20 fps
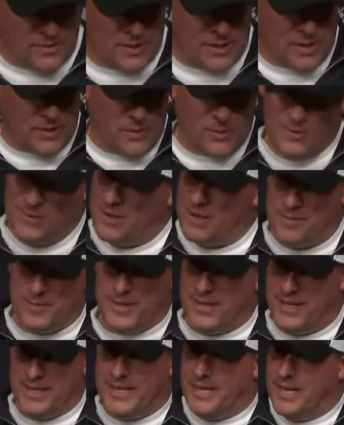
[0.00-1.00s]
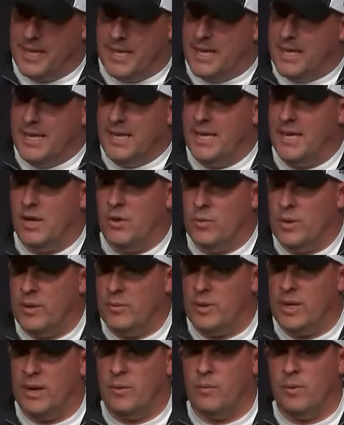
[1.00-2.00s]
So, I mean, you know,
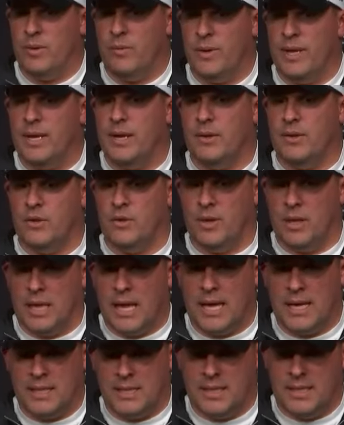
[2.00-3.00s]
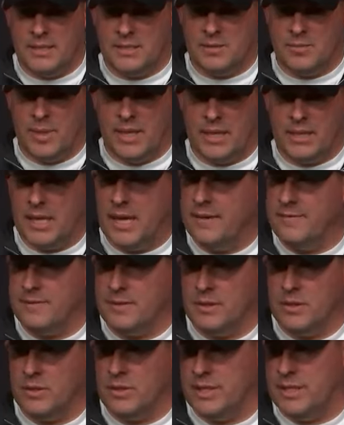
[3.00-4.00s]
we can do a lot of things to make life a
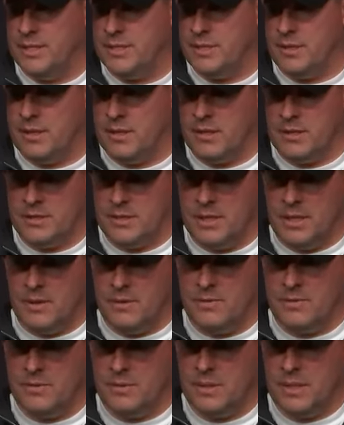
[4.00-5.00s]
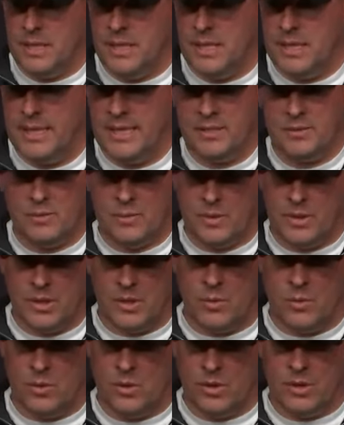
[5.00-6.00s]
little easier on ourselves, and that's what we're going
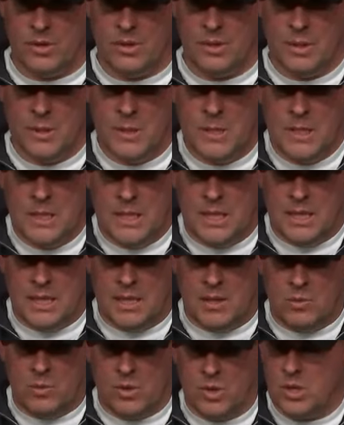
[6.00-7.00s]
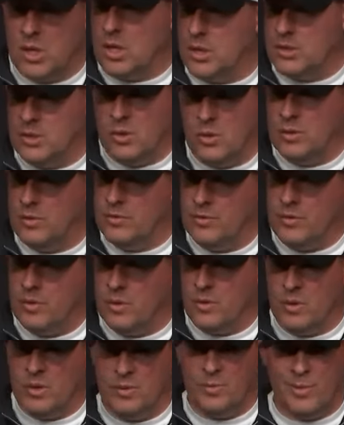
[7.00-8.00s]
to work on going
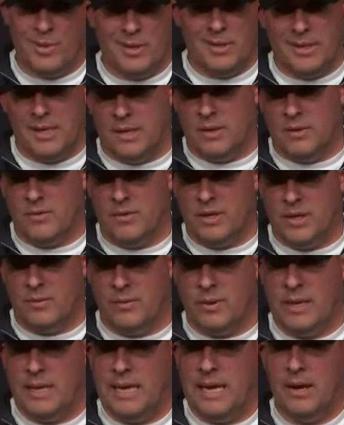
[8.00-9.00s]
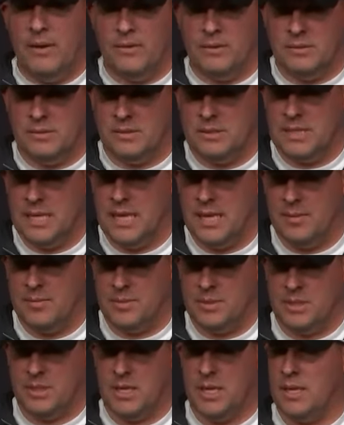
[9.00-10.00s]
forward. But I don't think right now is the time
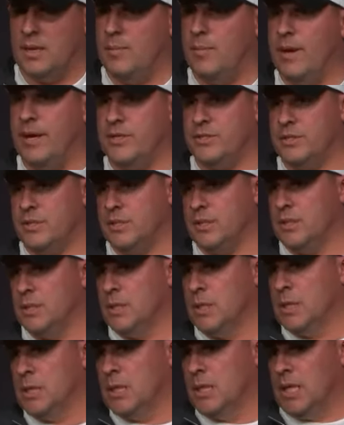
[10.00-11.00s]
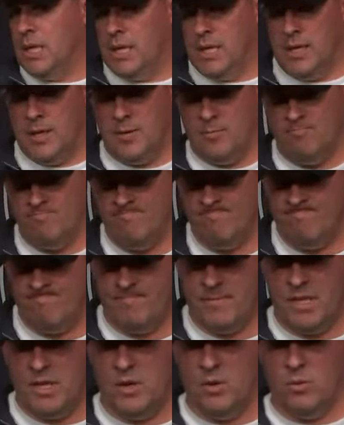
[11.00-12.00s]
to kind of measure,
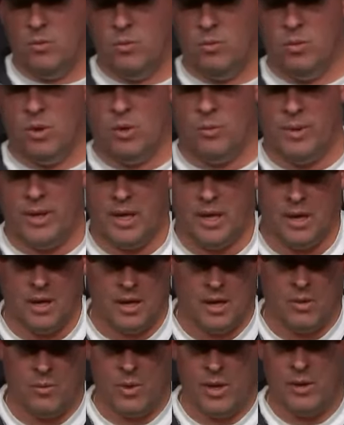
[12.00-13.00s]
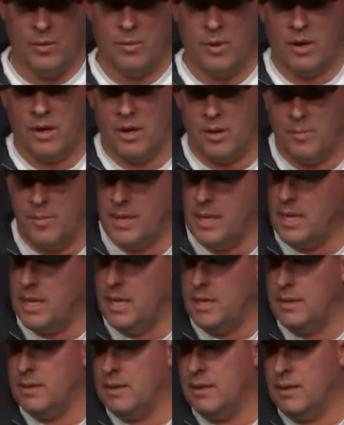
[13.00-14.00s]
you know, what we are, where we're going to
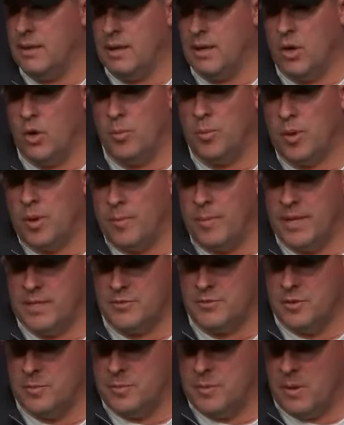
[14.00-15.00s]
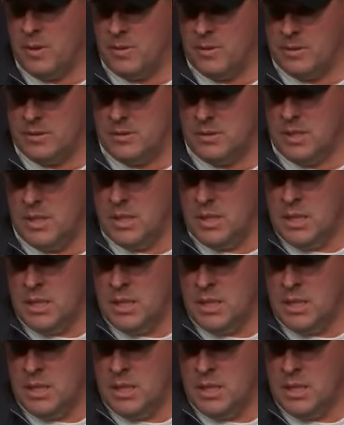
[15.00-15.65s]
be. I hope our best football is